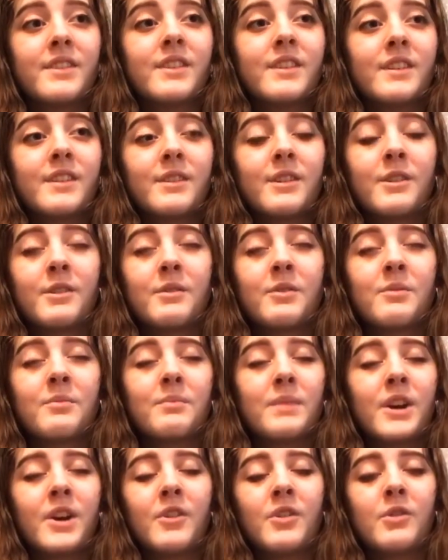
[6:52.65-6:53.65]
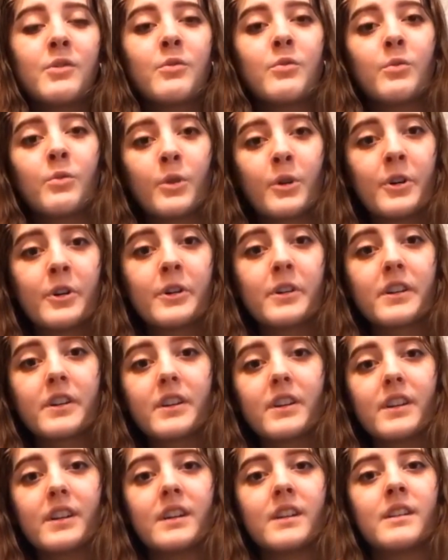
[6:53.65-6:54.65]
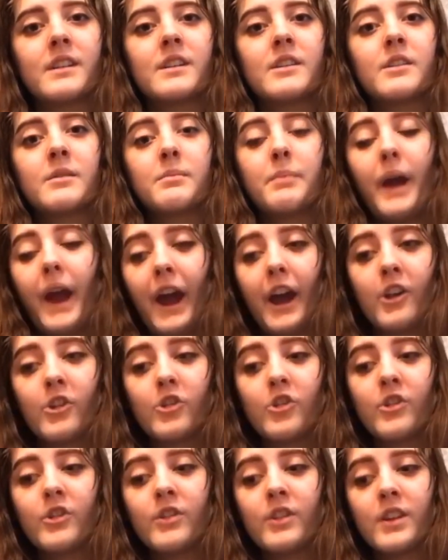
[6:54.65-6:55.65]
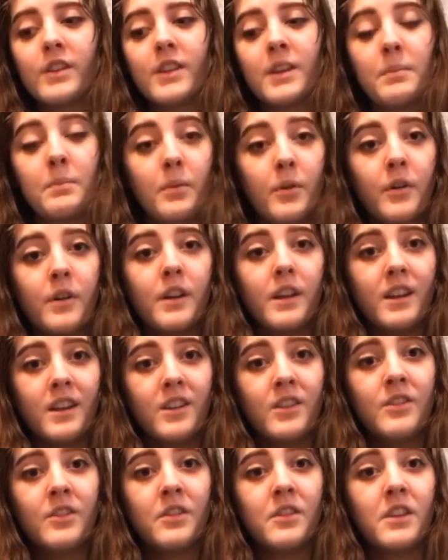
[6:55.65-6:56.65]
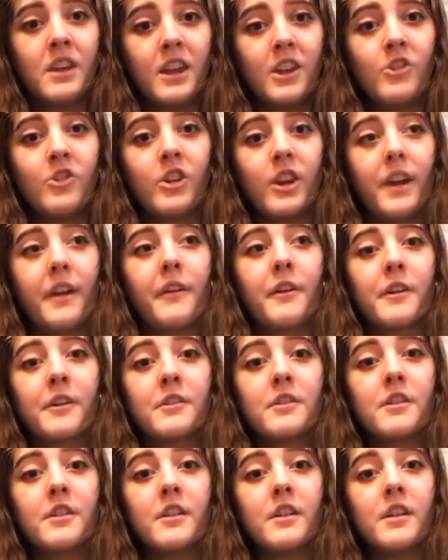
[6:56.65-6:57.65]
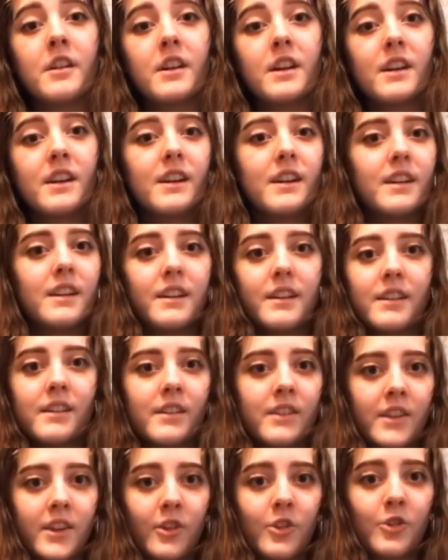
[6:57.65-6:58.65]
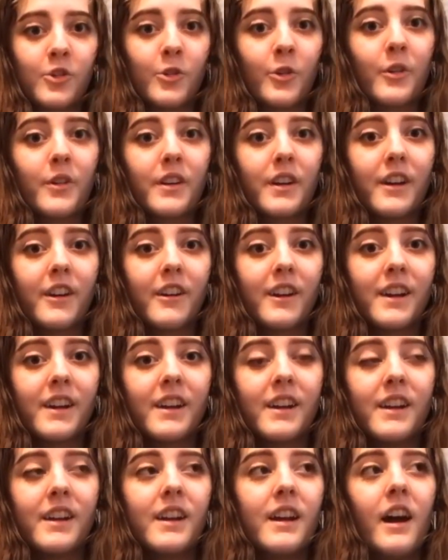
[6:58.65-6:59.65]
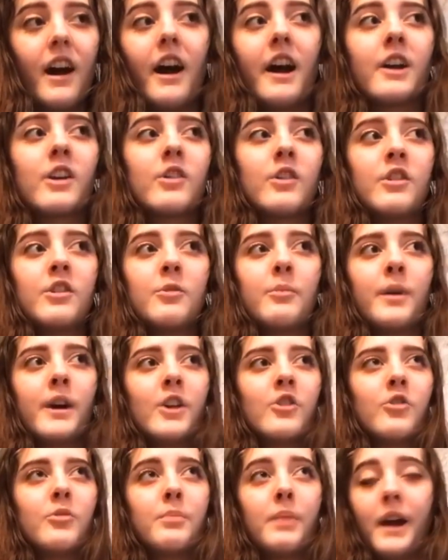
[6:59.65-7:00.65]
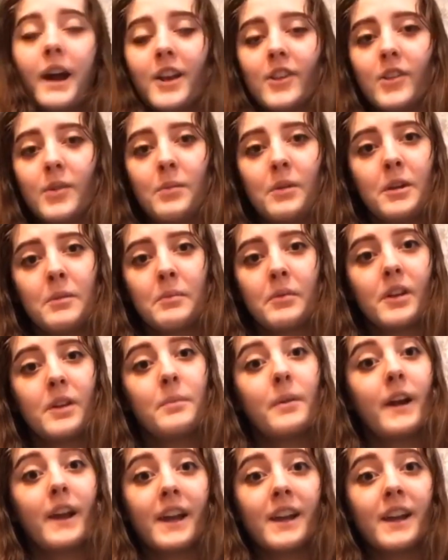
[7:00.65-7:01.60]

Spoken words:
the amount of work and passion that they put into each character is extraordinary. I couldn't imagine Patsy being played by